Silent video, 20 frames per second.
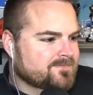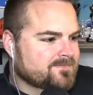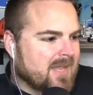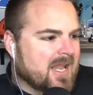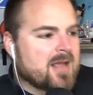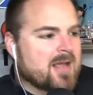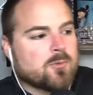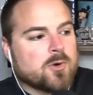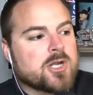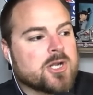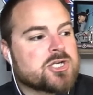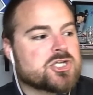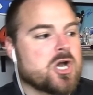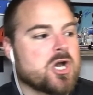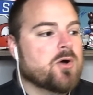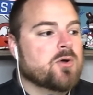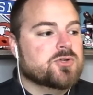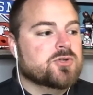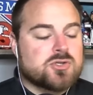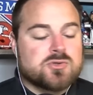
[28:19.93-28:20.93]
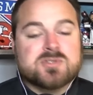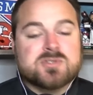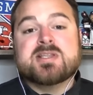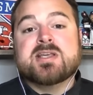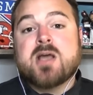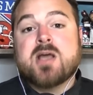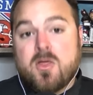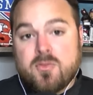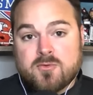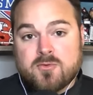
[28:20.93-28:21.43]
Emery Jones, who's
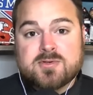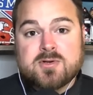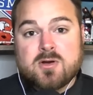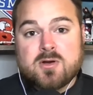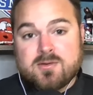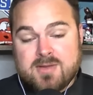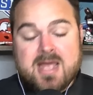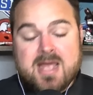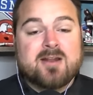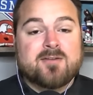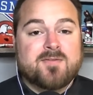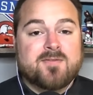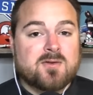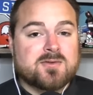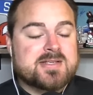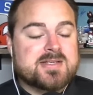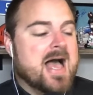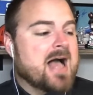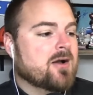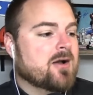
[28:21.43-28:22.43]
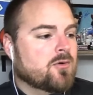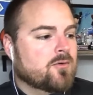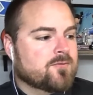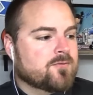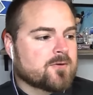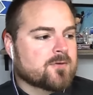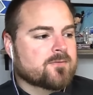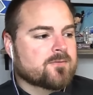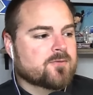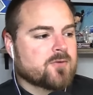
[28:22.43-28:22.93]
the other NFL tackle
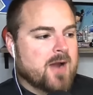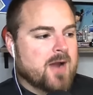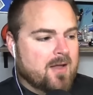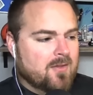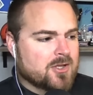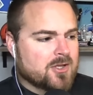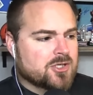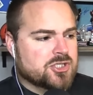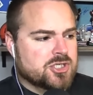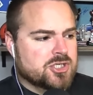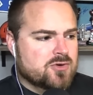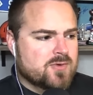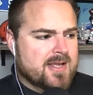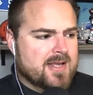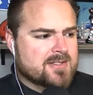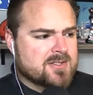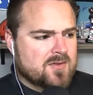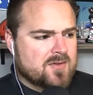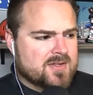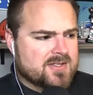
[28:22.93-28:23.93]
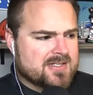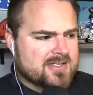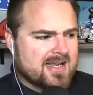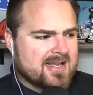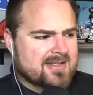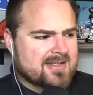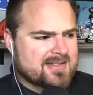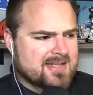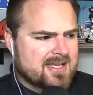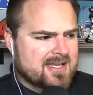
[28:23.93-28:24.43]
for, for LSU. He's on the
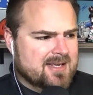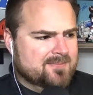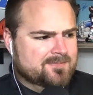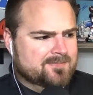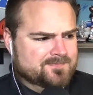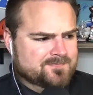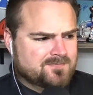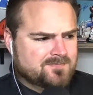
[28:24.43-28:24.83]
second team.